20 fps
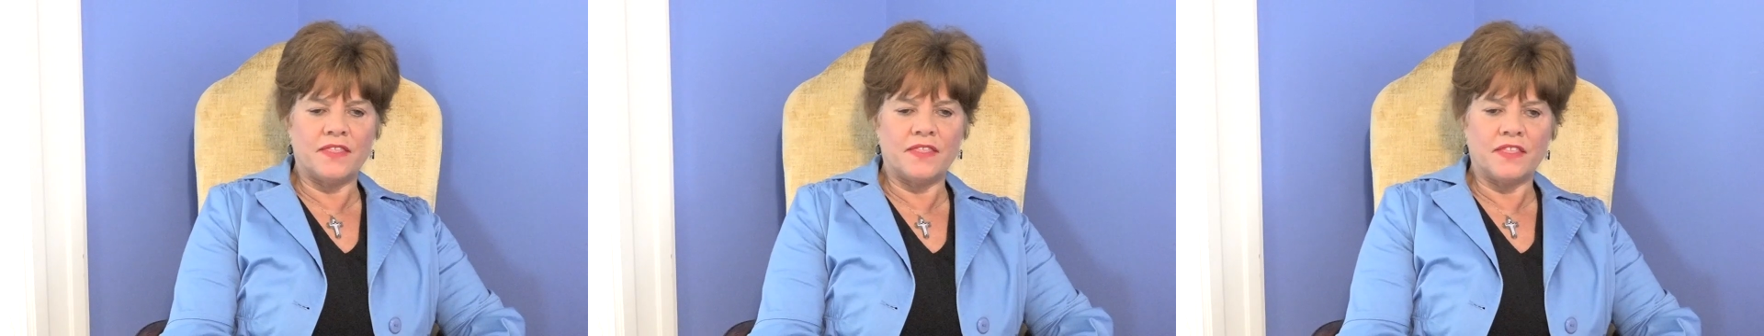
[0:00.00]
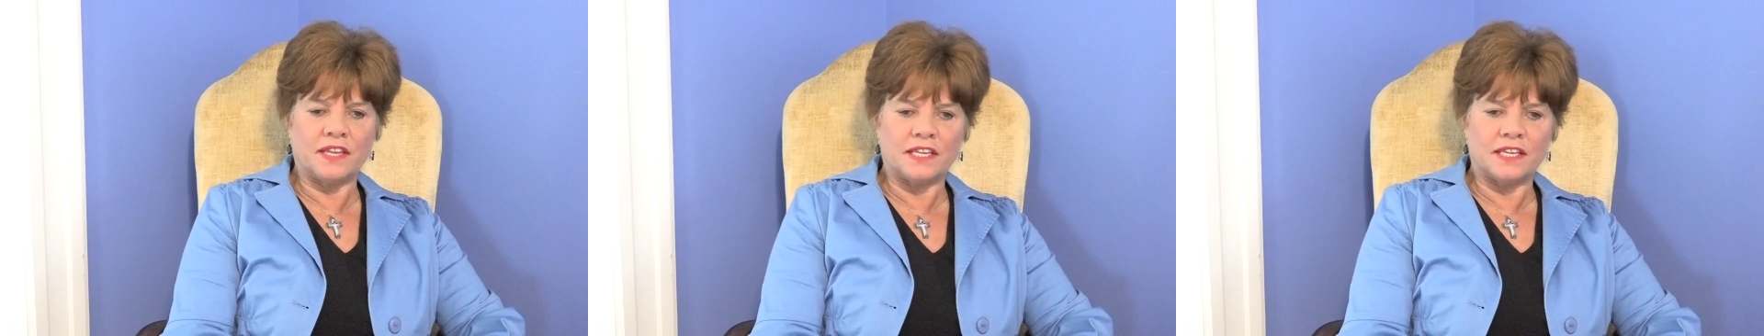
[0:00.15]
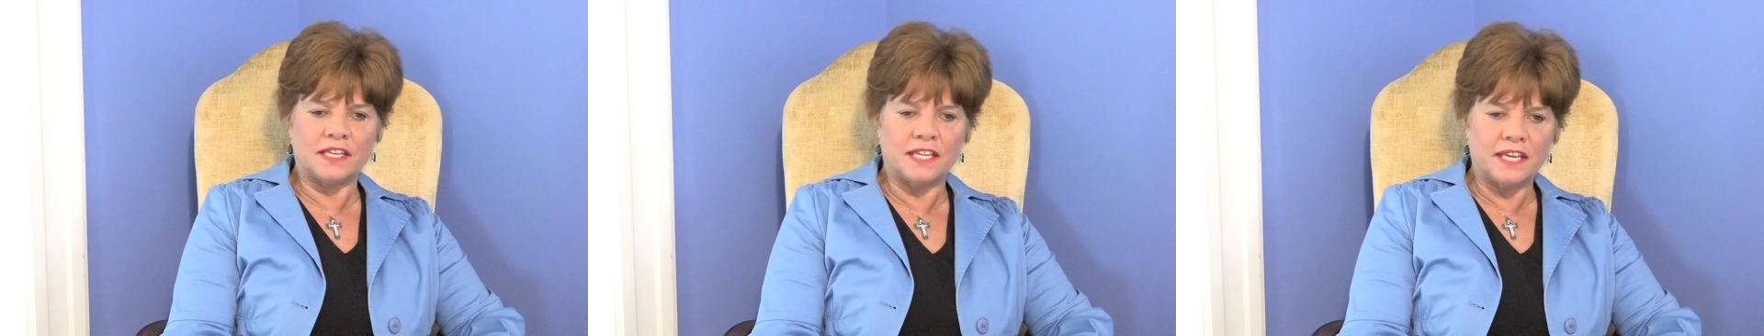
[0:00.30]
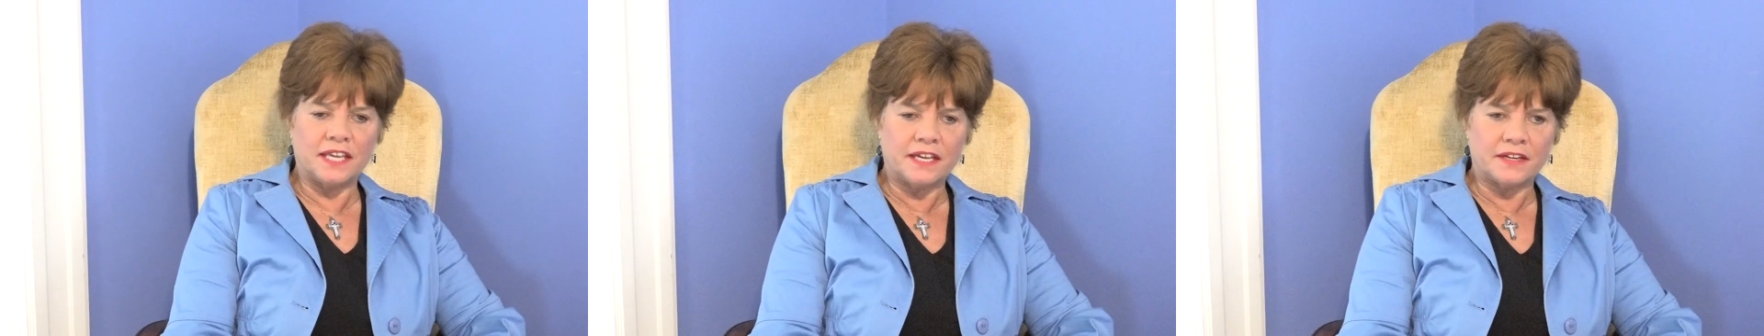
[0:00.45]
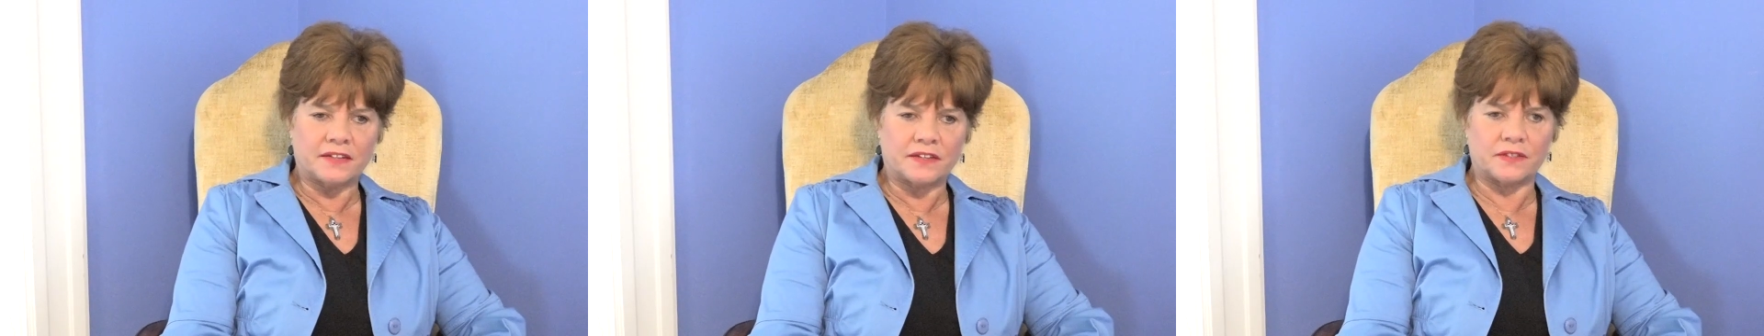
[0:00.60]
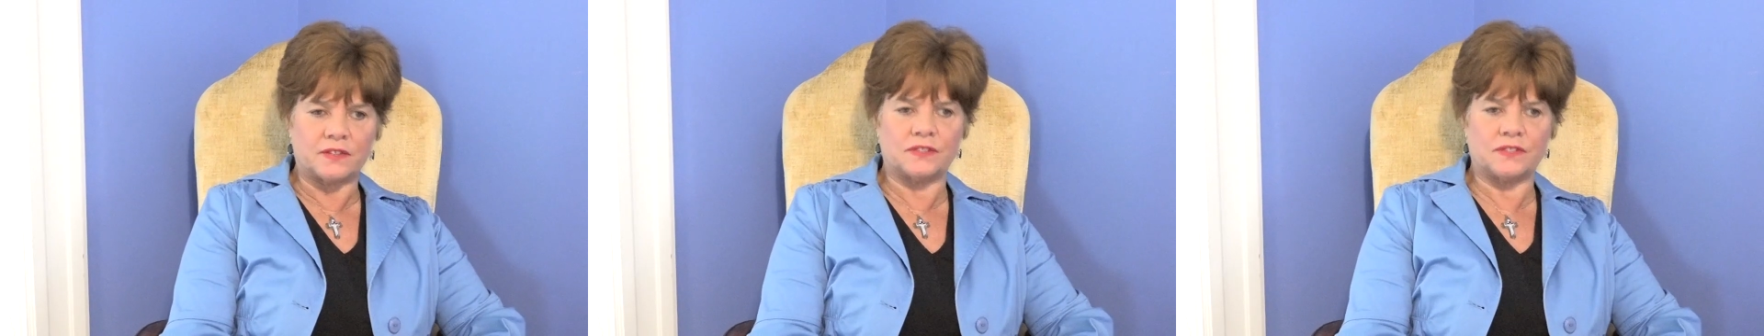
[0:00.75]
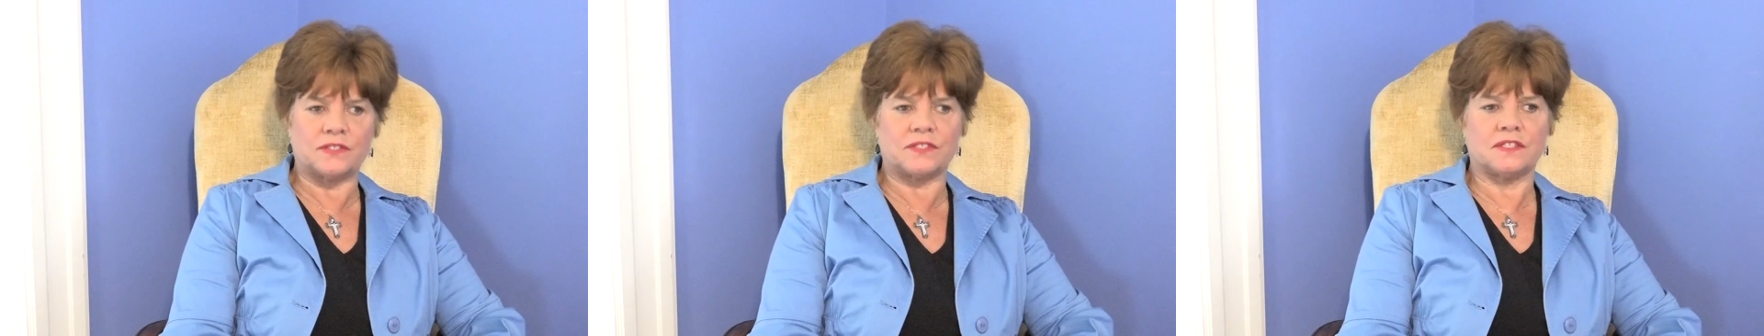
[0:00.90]
the
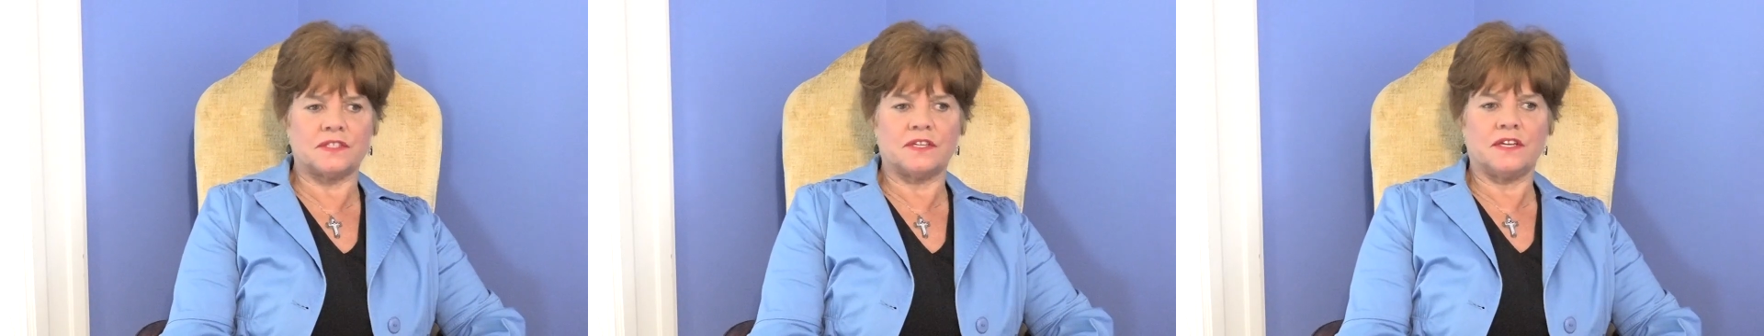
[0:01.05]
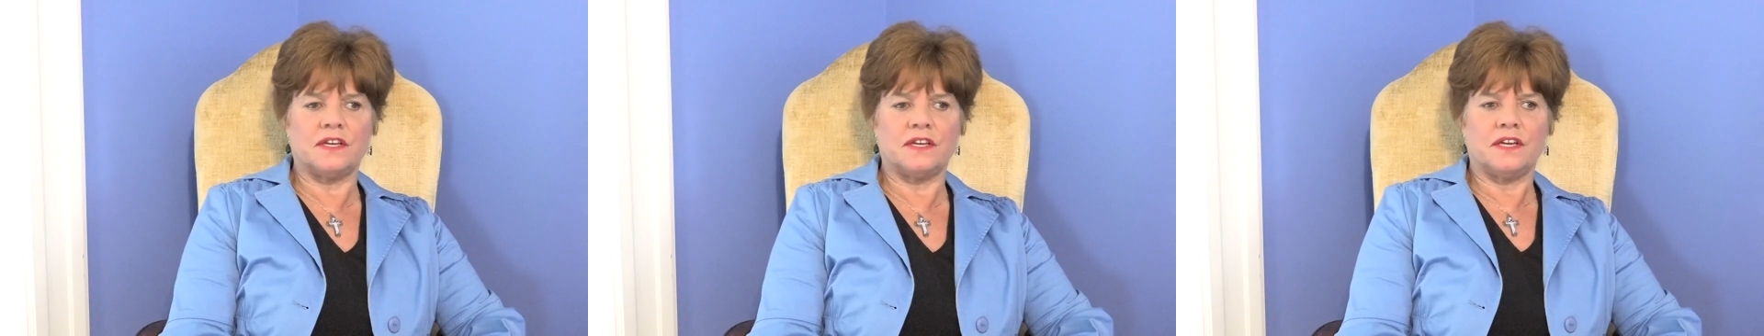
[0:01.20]
letters,